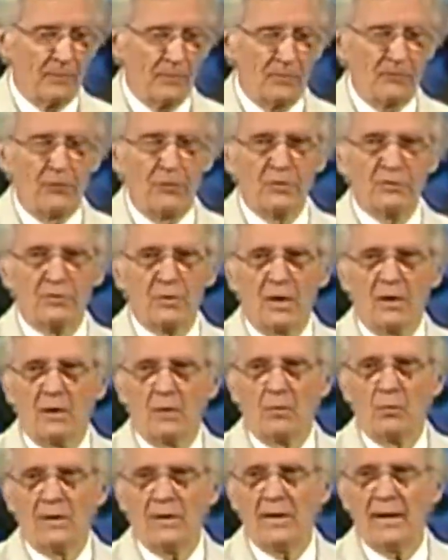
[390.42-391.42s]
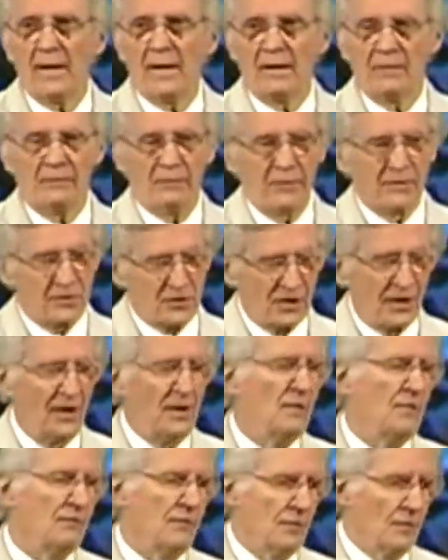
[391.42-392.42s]
Well, folks, we have a
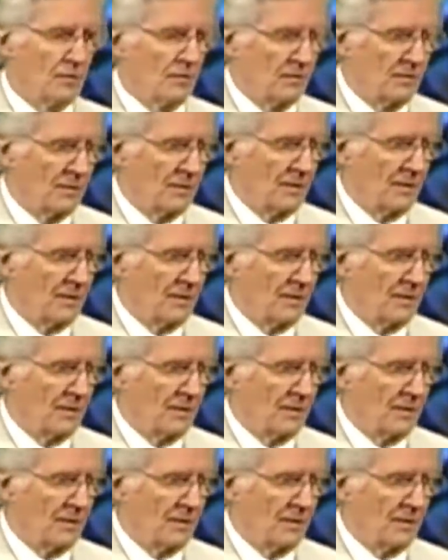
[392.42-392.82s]
Savior.